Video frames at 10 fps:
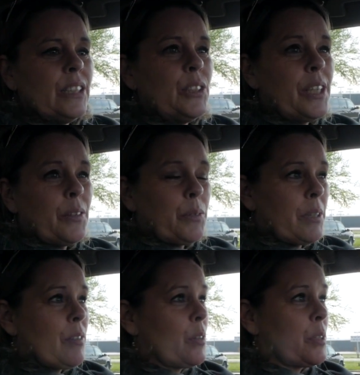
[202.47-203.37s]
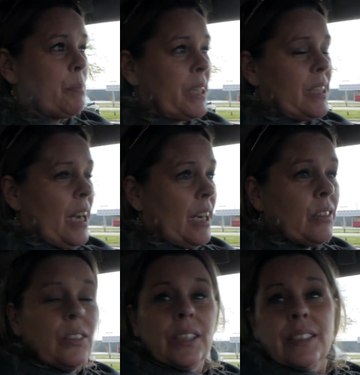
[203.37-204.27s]
"Did you get rid of those big
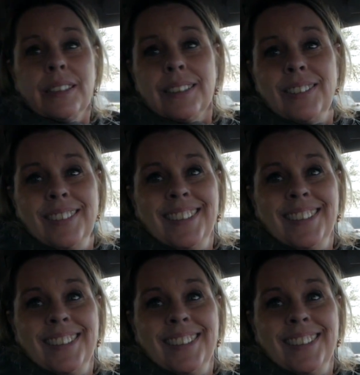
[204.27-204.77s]
cockroaches?"